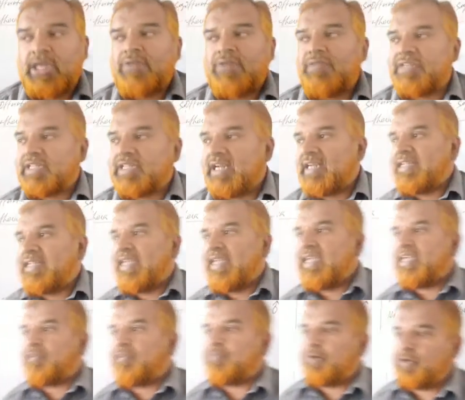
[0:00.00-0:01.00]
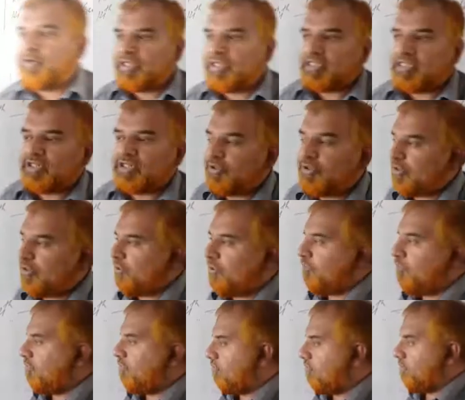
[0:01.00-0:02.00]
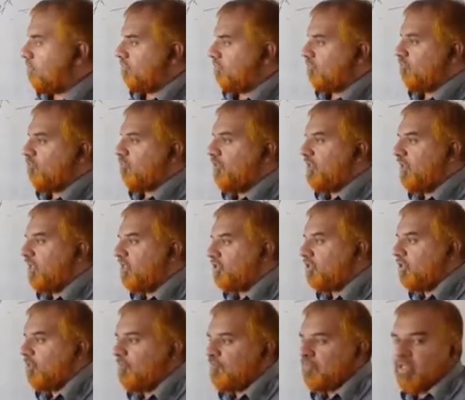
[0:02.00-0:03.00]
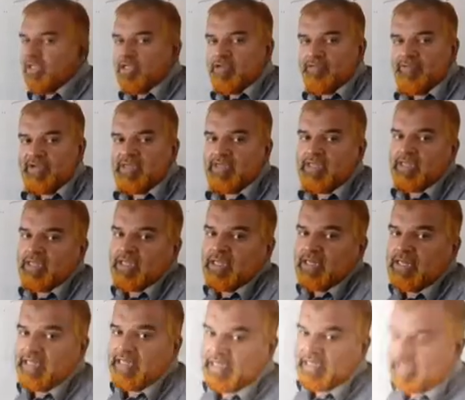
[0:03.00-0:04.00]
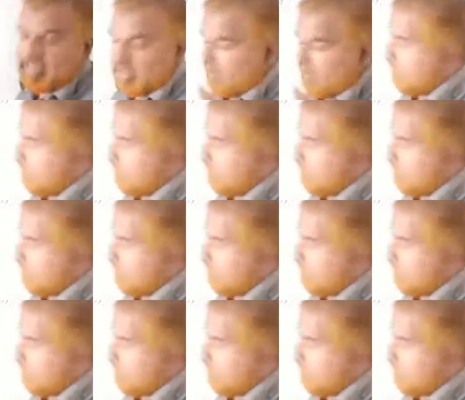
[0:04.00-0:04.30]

which collects the egg. It produces nutritive fluid also. Fine, like it.